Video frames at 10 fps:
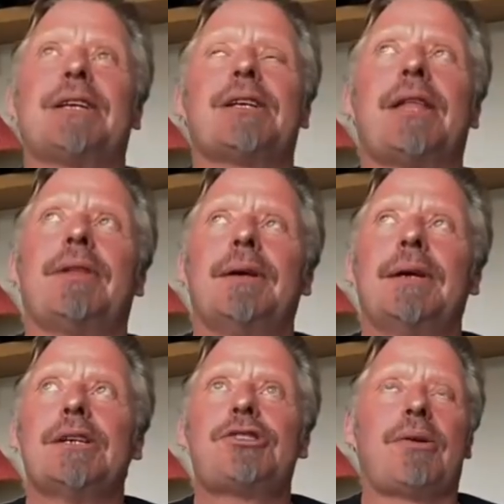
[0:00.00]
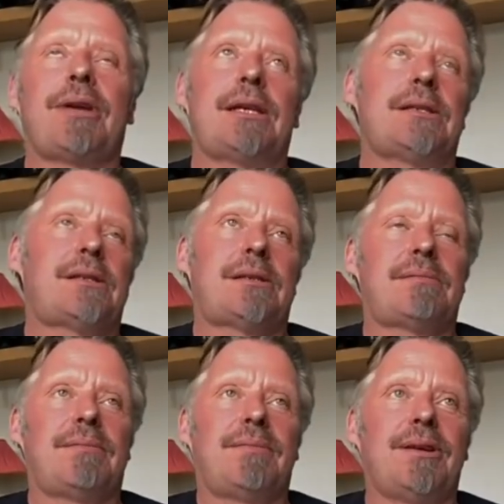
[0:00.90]
and so his,
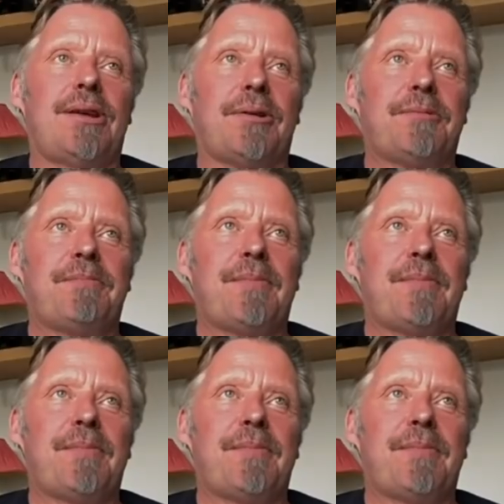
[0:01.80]
you know,